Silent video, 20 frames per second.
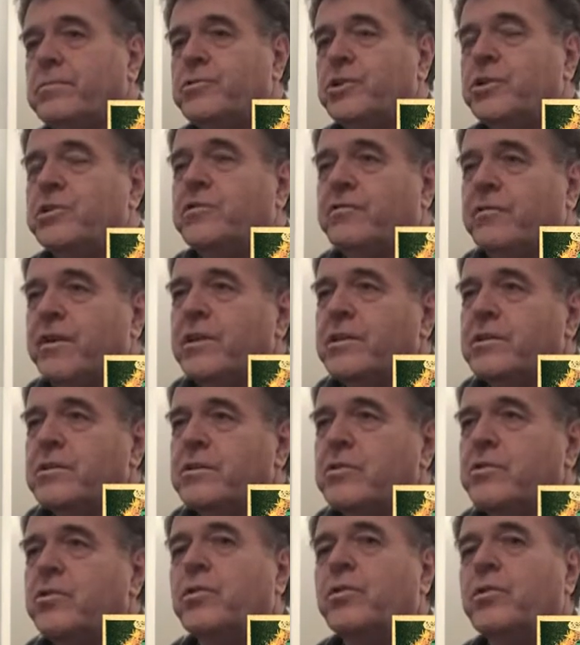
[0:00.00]
just
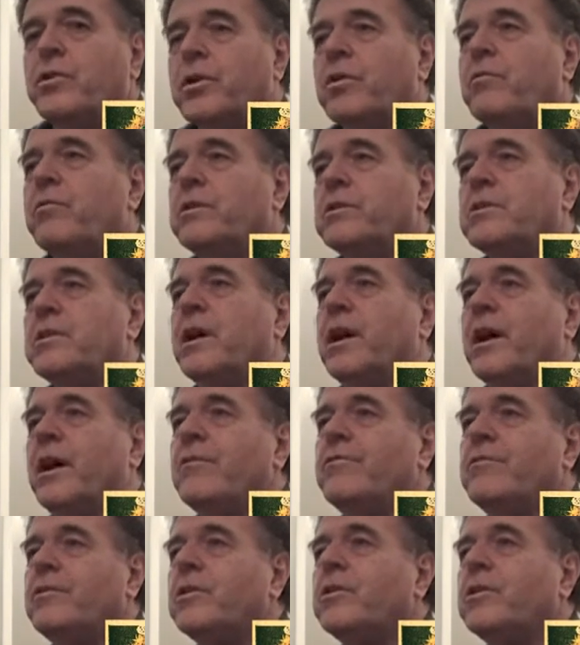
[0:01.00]
face it, you're going to
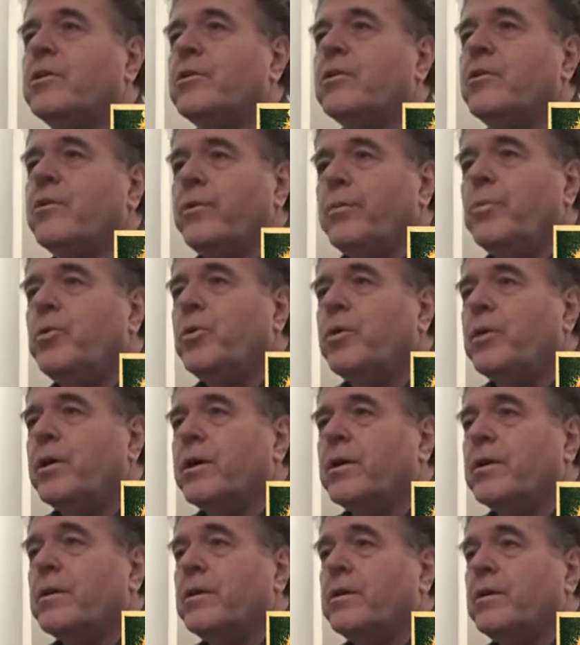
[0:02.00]
have to kill the boy.
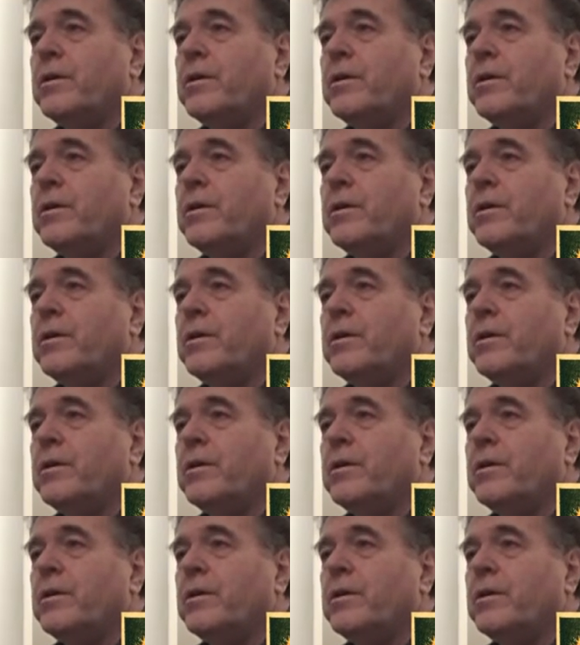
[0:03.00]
